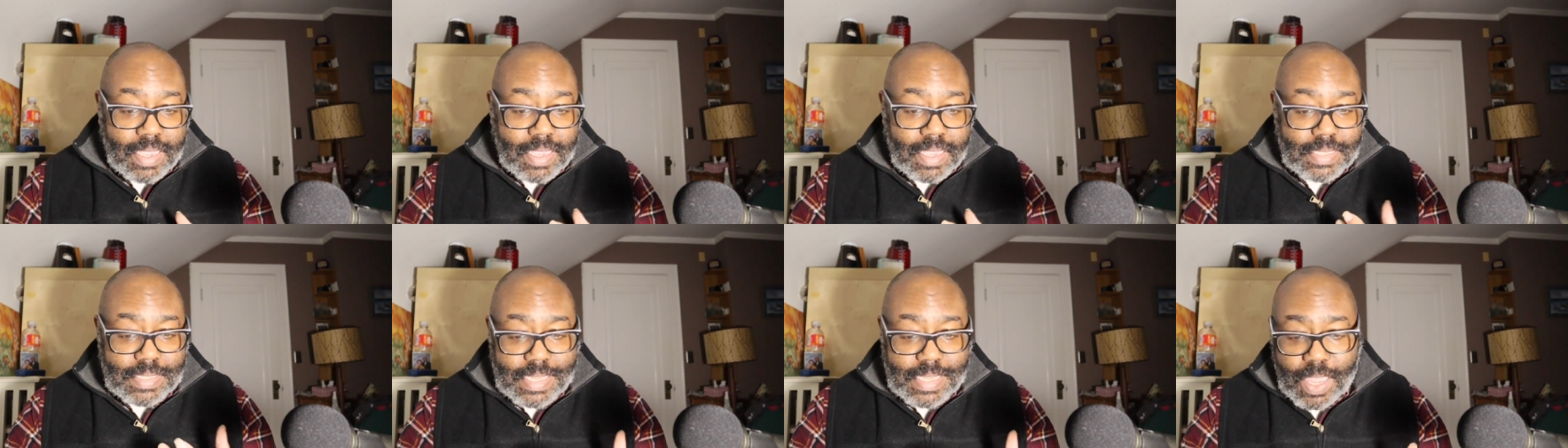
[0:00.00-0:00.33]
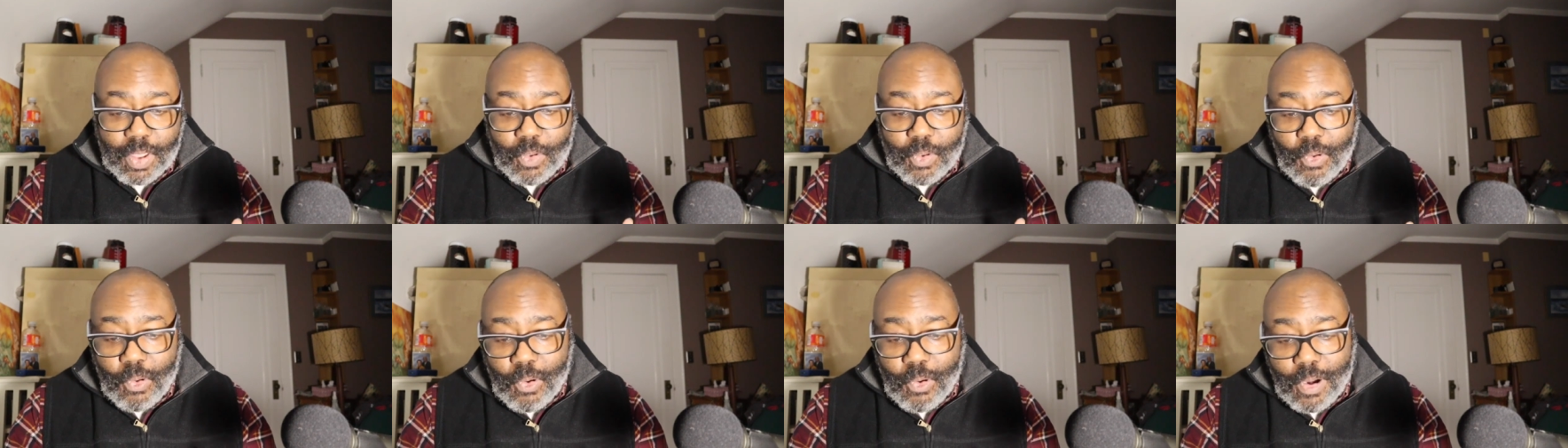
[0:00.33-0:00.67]
is
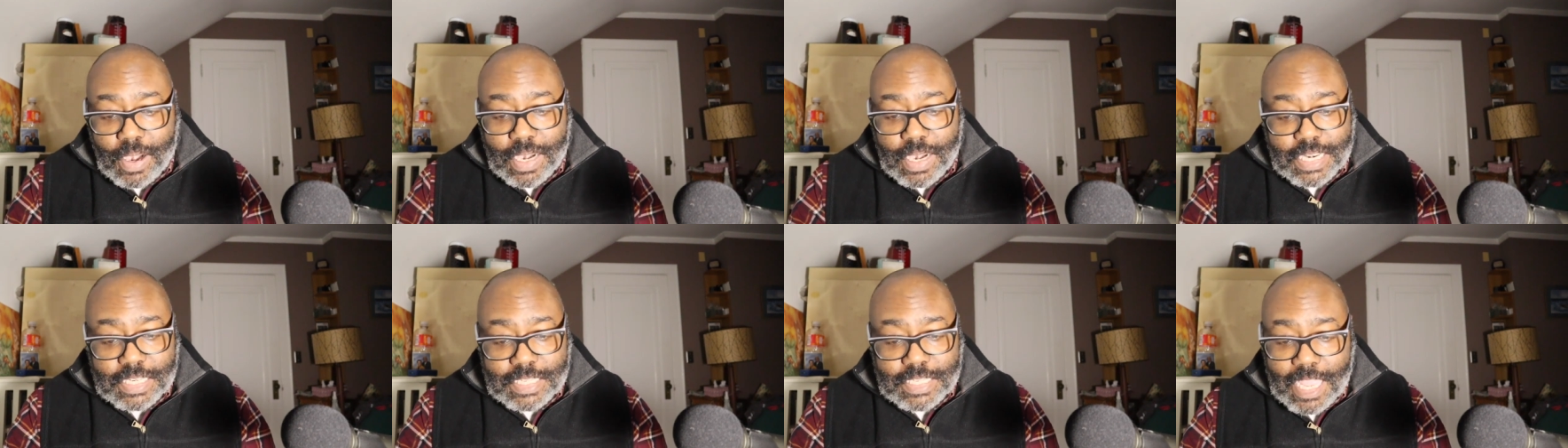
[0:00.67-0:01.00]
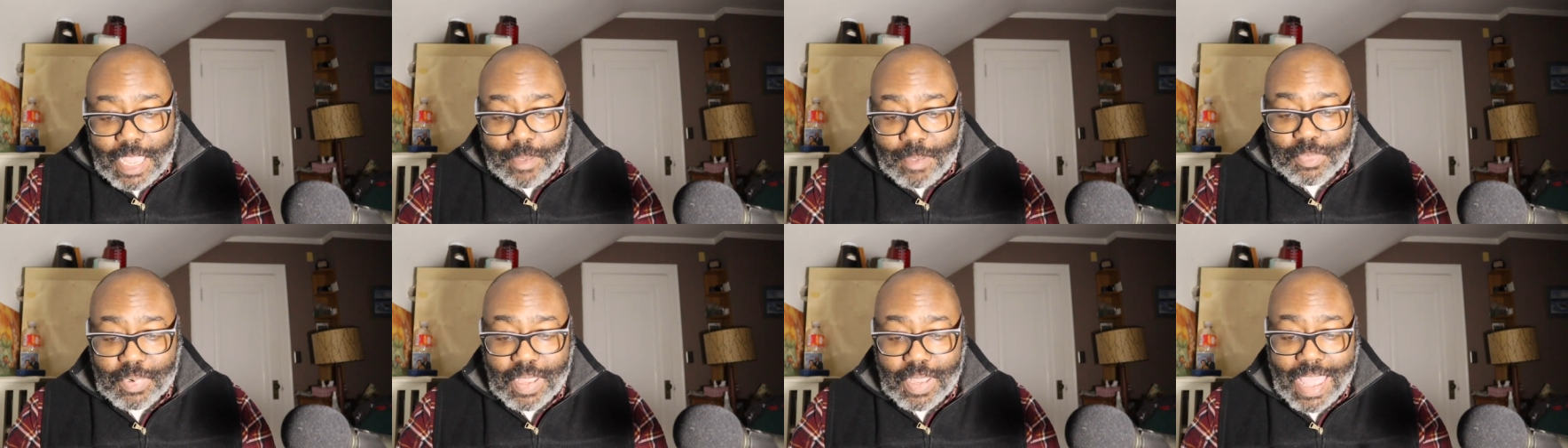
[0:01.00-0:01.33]
at core an
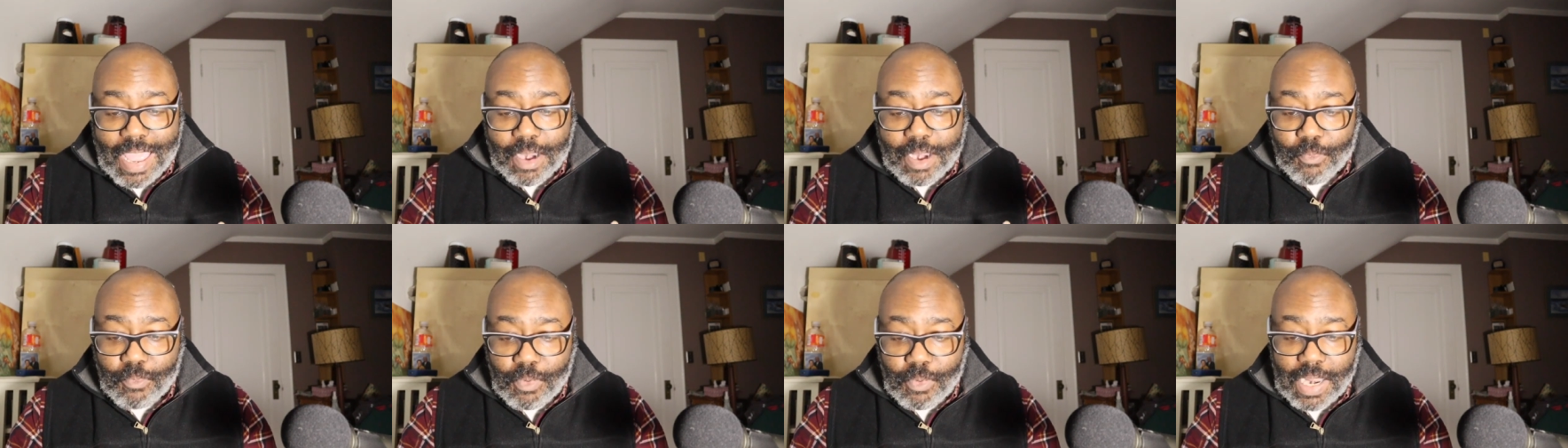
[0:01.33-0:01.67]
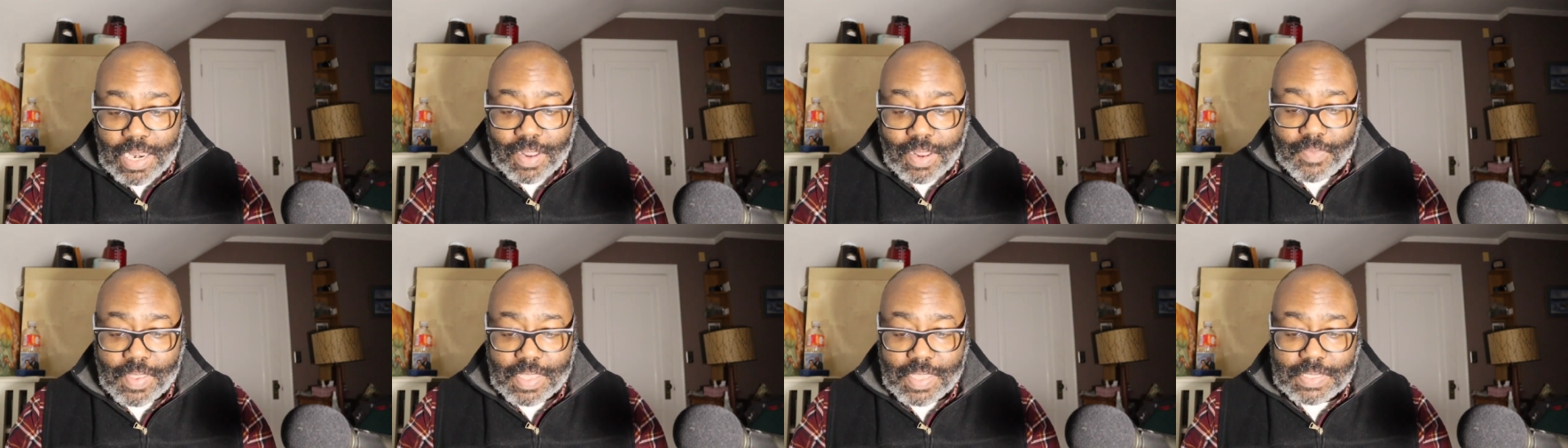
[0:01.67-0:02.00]
attempt at
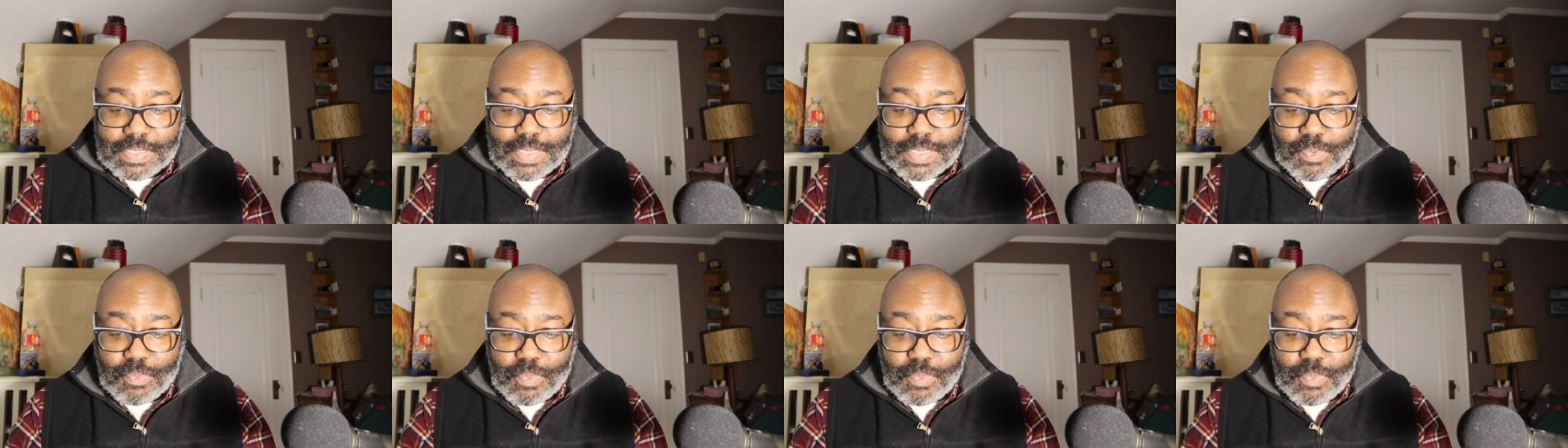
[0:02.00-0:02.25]
relevance,